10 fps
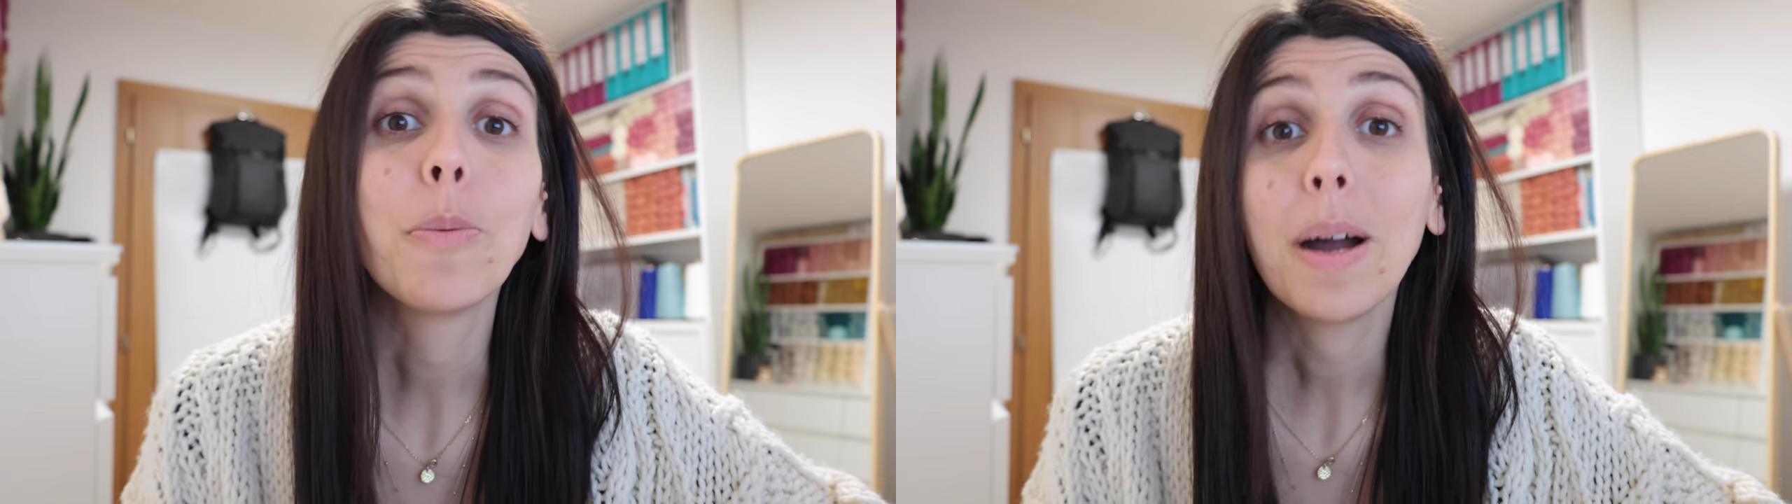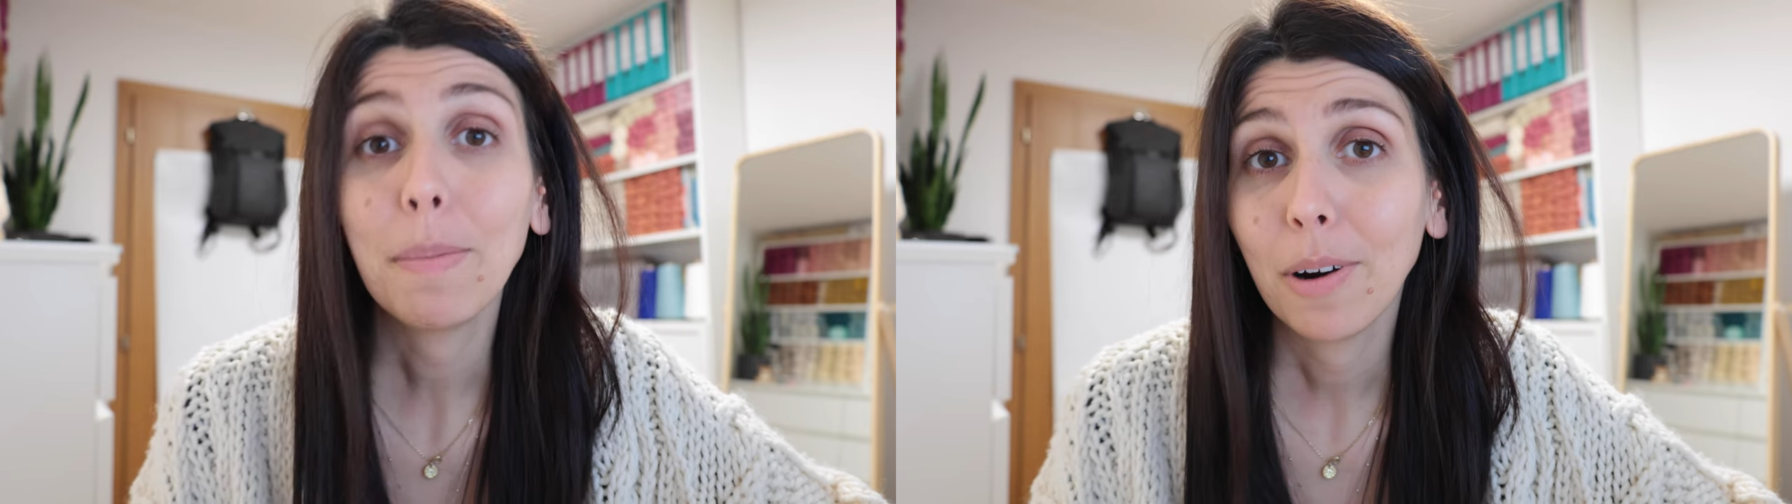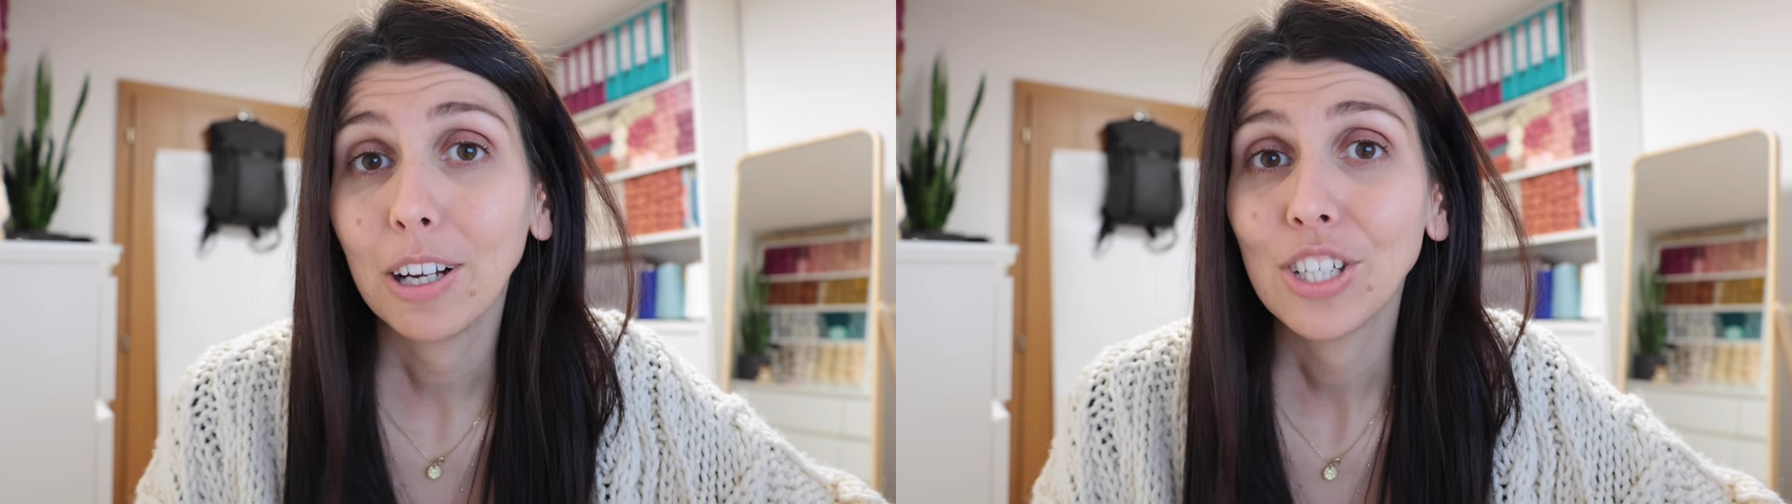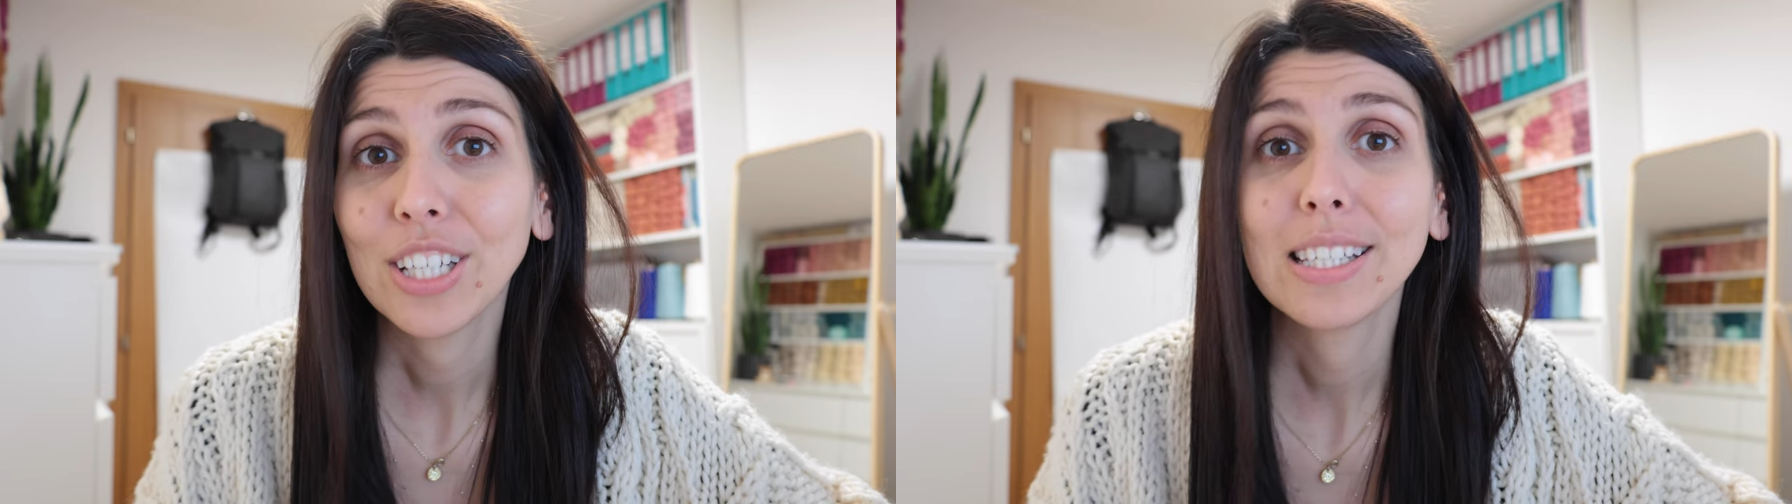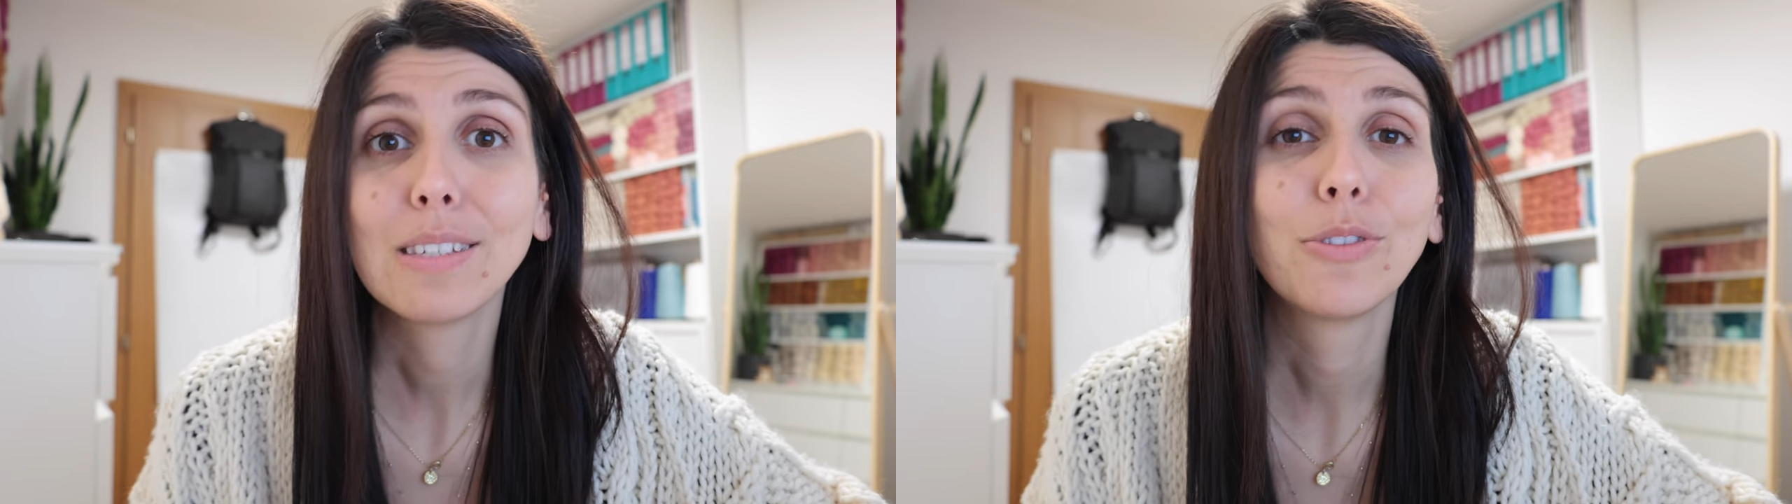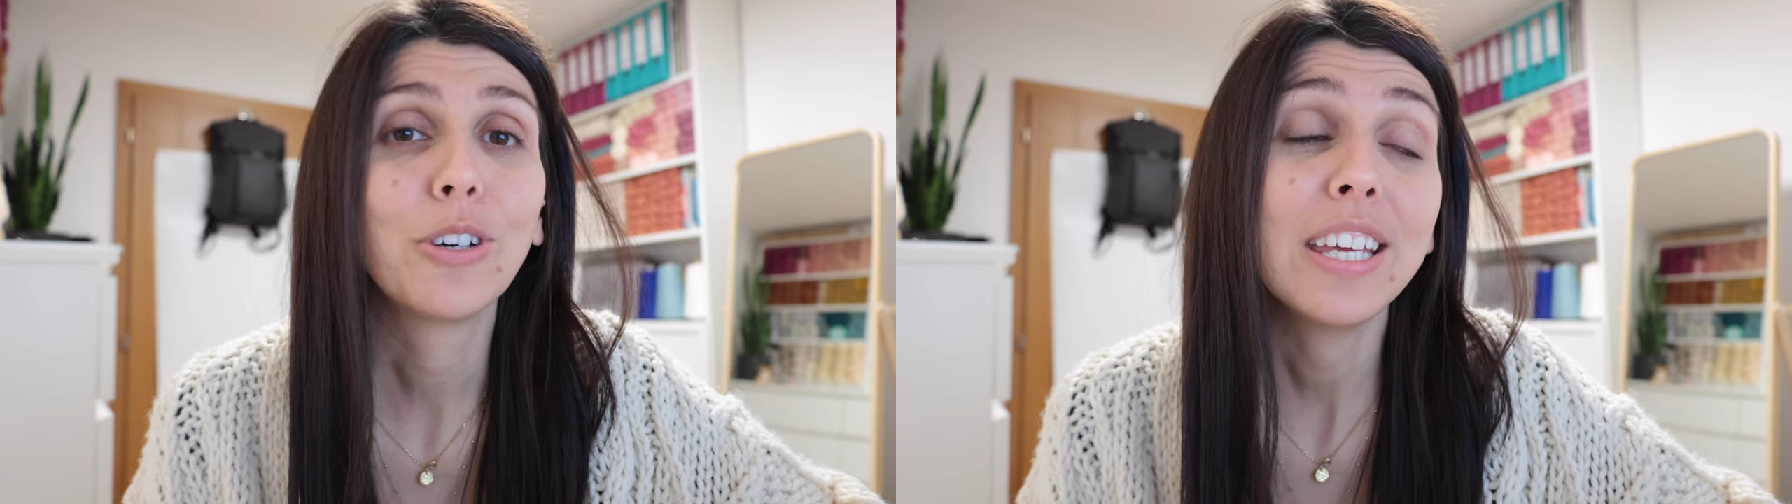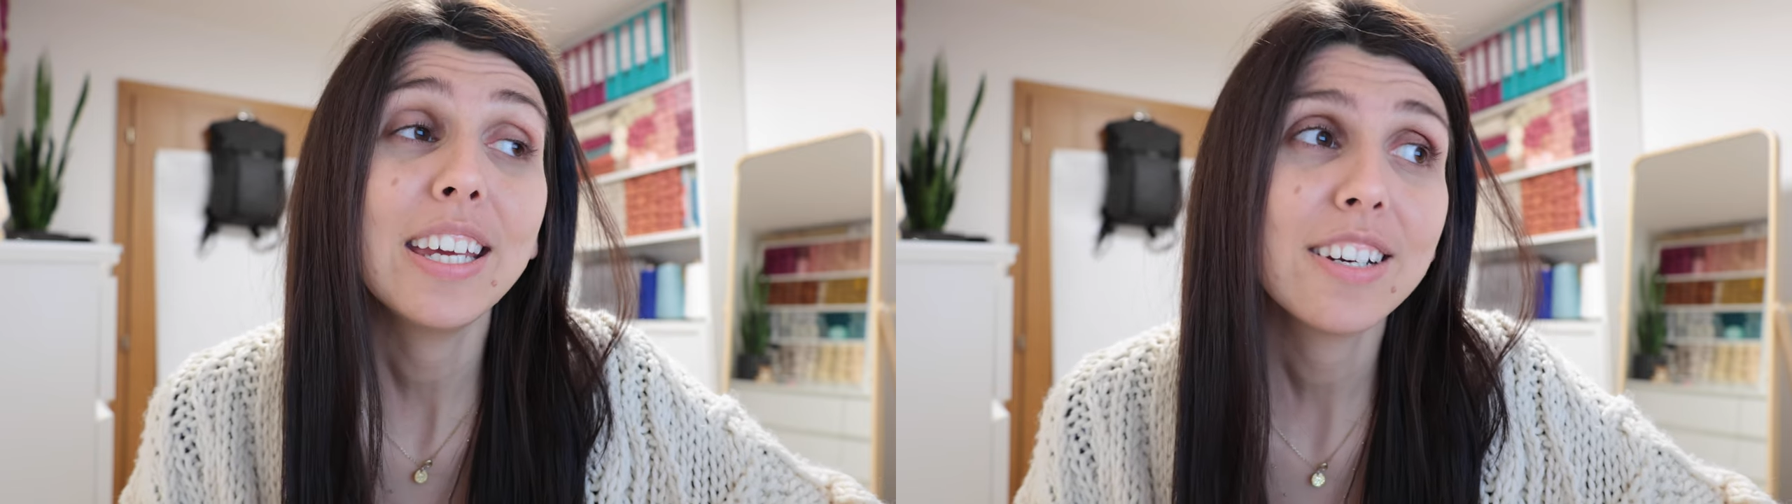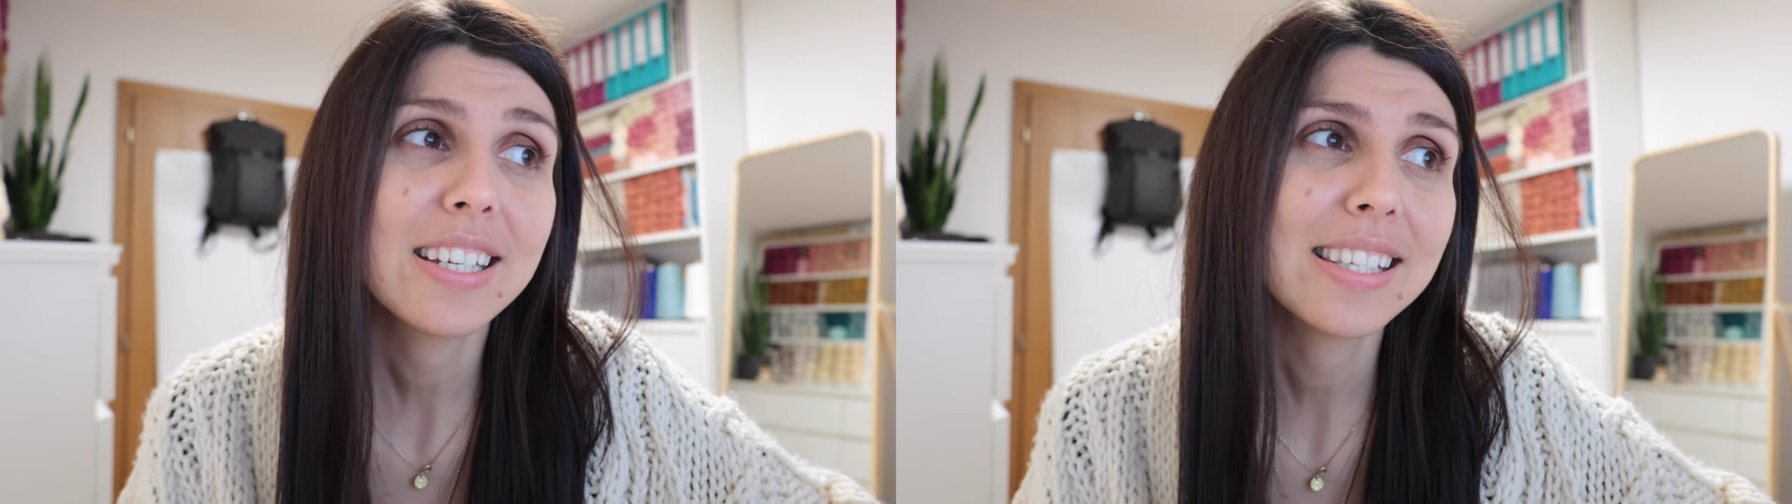my projects for
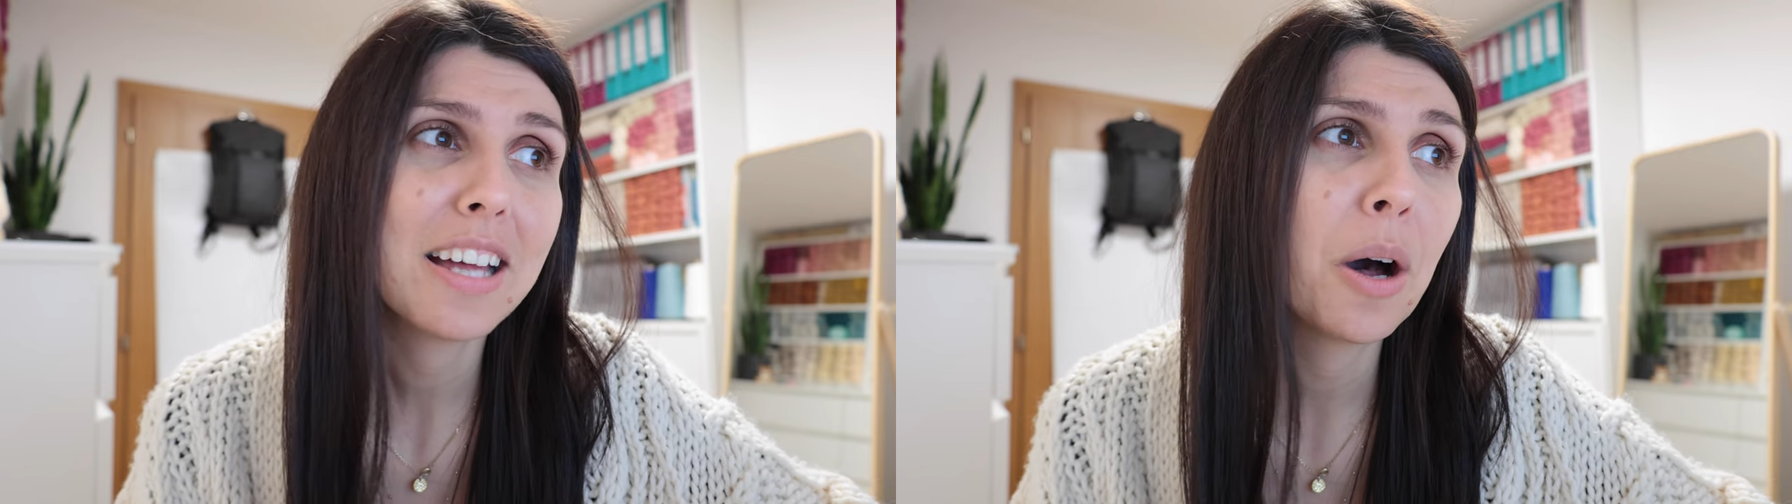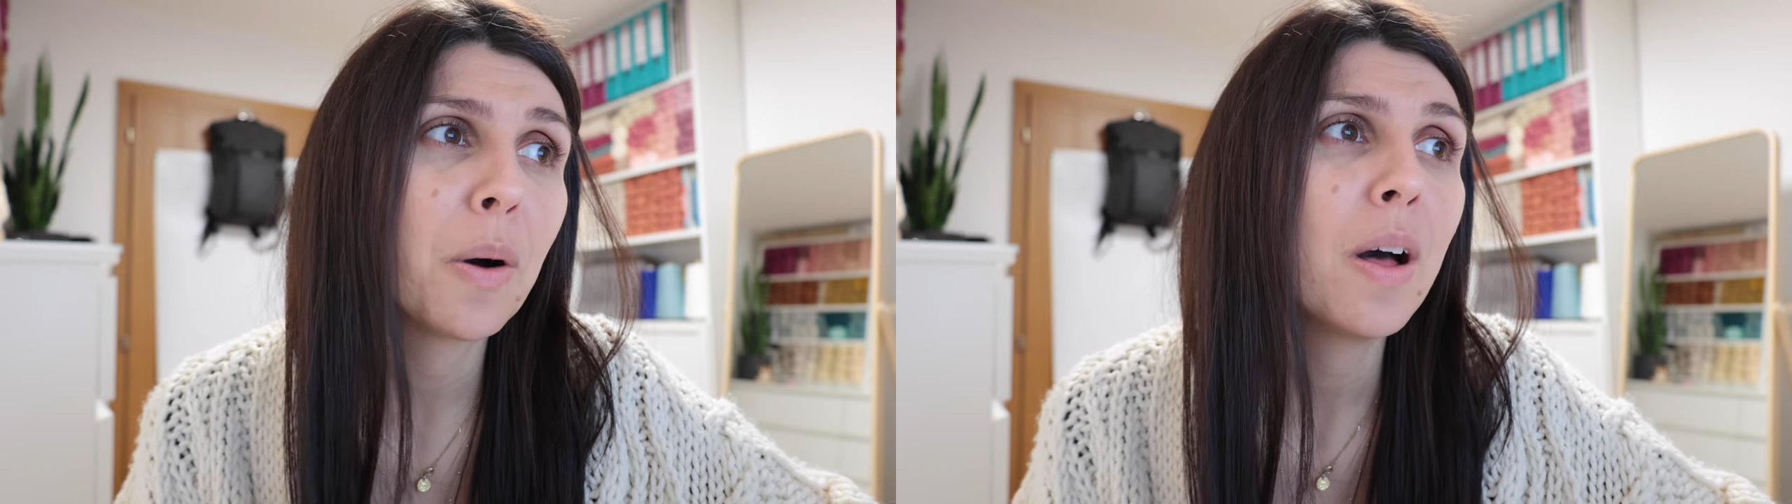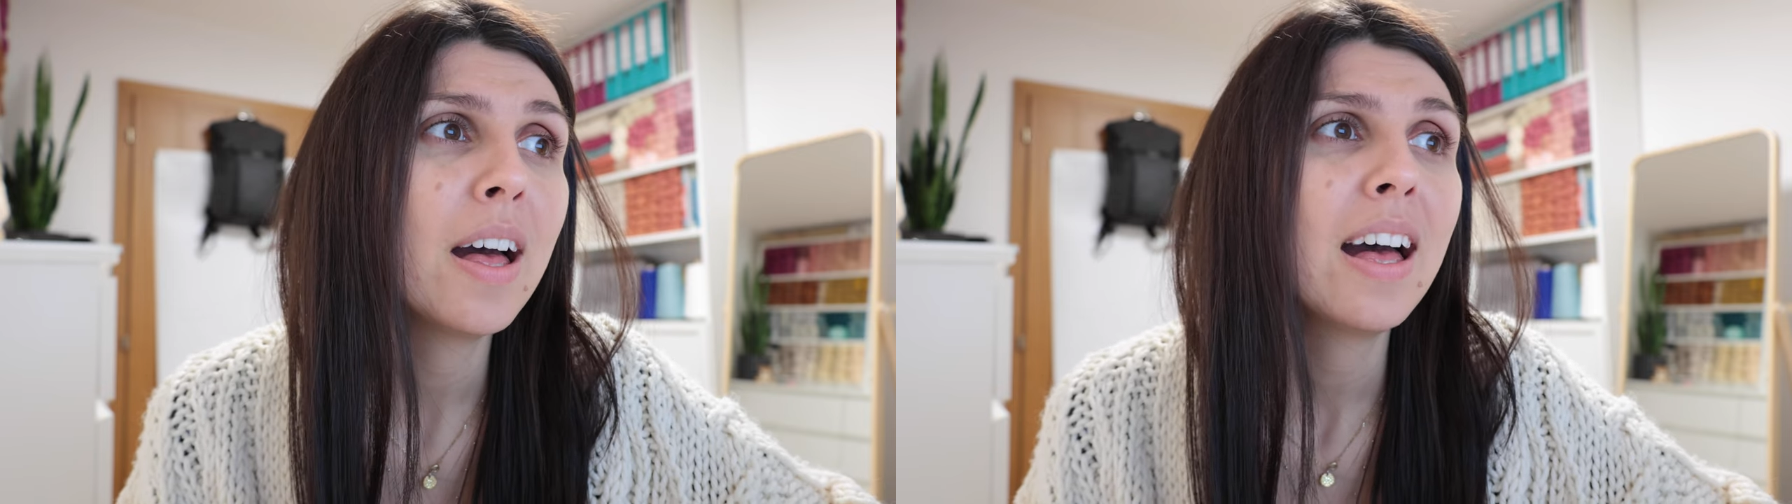years now.